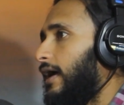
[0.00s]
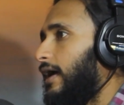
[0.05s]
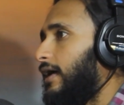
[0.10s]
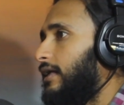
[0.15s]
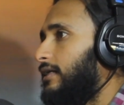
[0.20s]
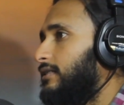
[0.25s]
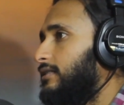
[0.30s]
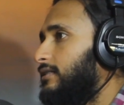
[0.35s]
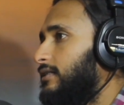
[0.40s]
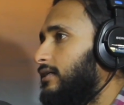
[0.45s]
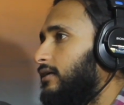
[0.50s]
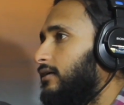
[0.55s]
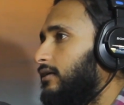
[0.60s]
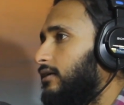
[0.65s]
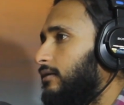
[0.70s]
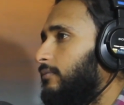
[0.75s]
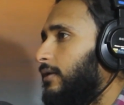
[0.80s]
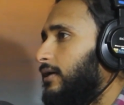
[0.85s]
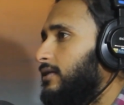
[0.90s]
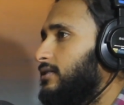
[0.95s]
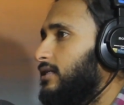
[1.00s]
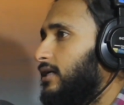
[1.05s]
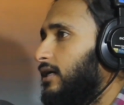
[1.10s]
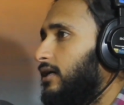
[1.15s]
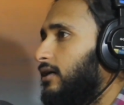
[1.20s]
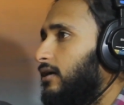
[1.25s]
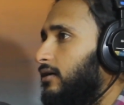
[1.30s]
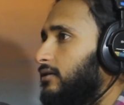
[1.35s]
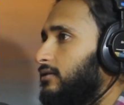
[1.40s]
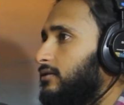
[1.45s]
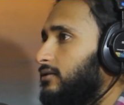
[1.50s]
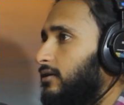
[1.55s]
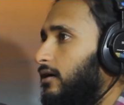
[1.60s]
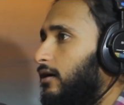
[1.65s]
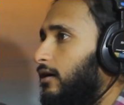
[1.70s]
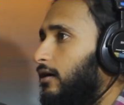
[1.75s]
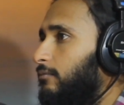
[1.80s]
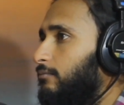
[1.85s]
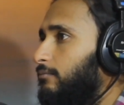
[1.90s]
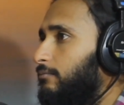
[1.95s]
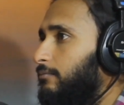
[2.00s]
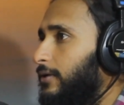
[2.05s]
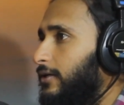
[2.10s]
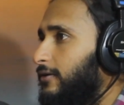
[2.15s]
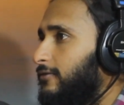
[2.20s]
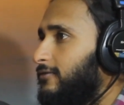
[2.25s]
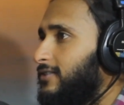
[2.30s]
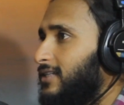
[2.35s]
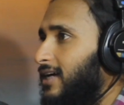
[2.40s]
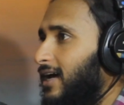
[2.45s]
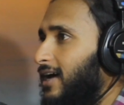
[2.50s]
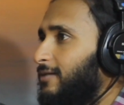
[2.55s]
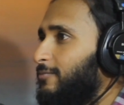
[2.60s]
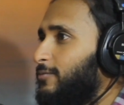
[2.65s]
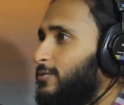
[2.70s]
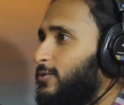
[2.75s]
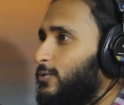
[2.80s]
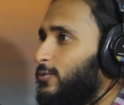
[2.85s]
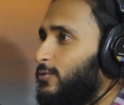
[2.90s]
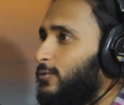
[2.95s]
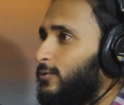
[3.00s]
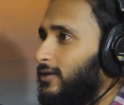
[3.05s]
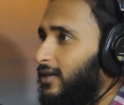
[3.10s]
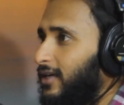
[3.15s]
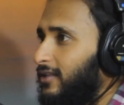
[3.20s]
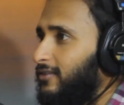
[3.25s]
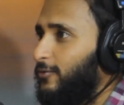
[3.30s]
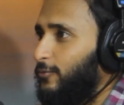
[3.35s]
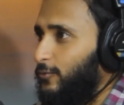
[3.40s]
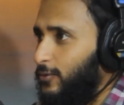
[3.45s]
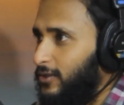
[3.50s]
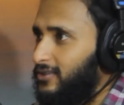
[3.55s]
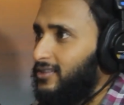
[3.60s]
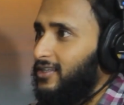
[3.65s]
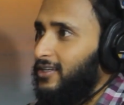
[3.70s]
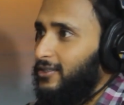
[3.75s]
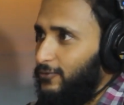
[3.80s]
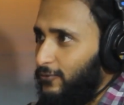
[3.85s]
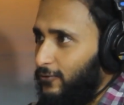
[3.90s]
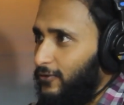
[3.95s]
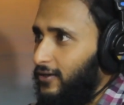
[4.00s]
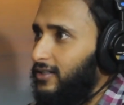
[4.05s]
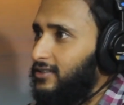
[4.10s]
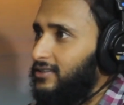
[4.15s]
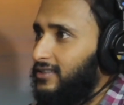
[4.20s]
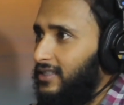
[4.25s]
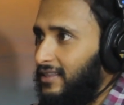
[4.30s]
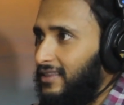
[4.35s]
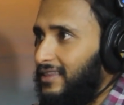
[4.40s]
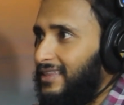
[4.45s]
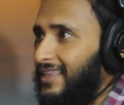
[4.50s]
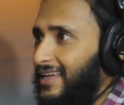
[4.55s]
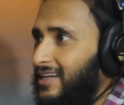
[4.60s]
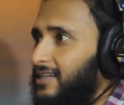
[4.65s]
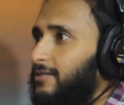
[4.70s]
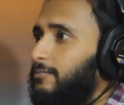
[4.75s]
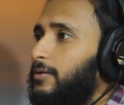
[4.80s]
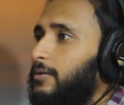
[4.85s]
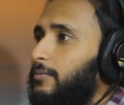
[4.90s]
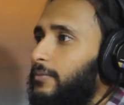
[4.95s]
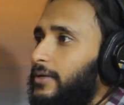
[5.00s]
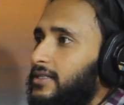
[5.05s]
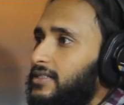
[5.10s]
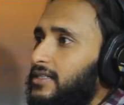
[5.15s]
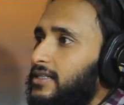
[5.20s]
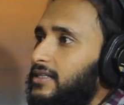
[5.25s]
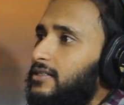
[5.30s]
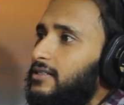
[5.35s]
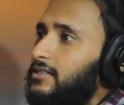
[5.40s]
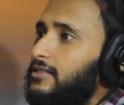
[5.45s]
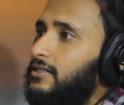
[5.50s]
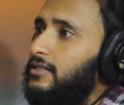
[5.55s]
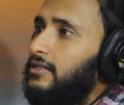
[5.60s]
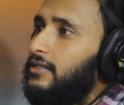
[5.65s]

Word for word: And uh, it might take us a bit of time to get the research first and then implement it.